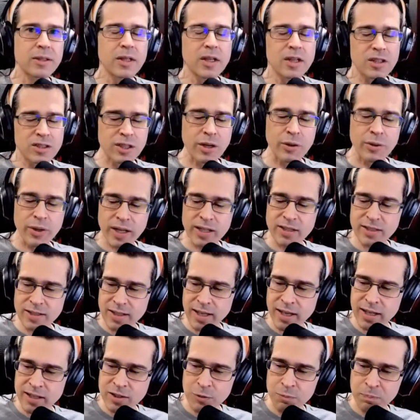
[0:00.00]
So
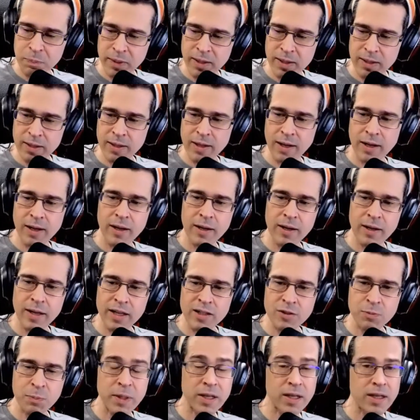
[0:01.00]
it's been an
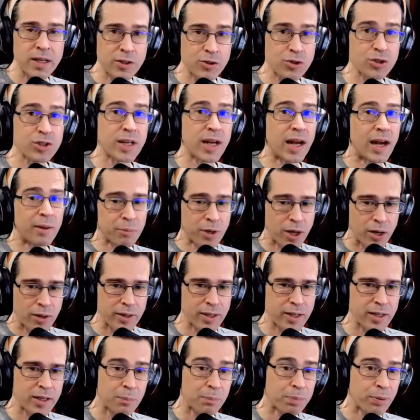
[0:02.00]
interesting, I'm
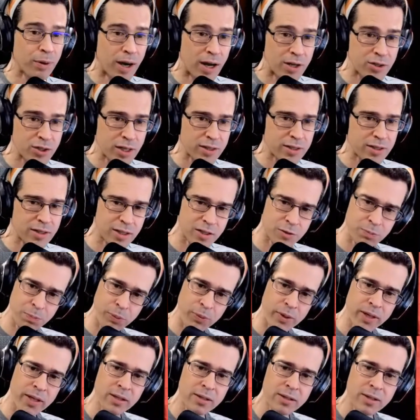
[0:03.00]
calling it a project at this
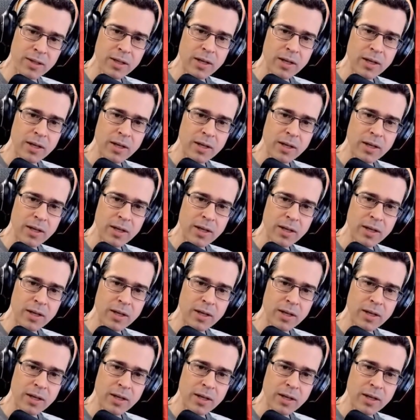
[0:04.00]
point.